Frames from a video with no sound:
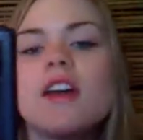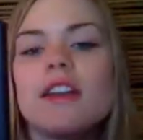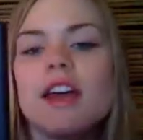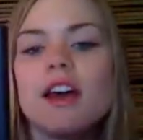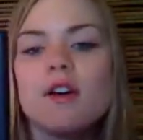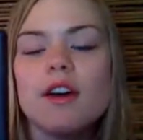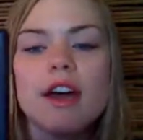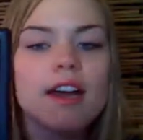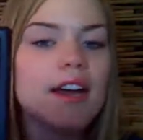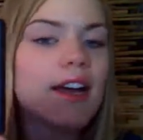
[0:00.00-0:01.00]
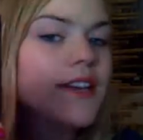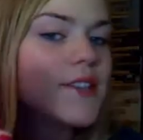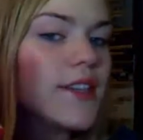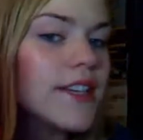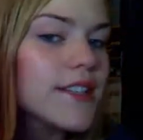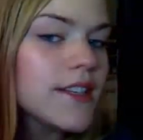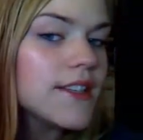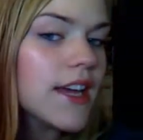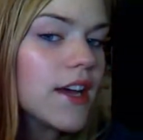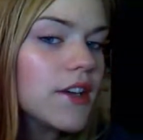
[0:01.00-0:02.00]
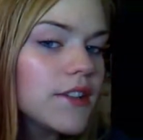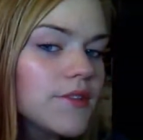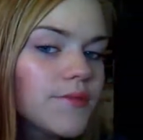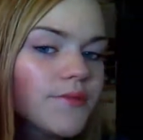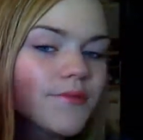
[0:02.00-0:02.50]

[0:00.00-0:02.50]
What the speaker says: Now, as you guys can tell,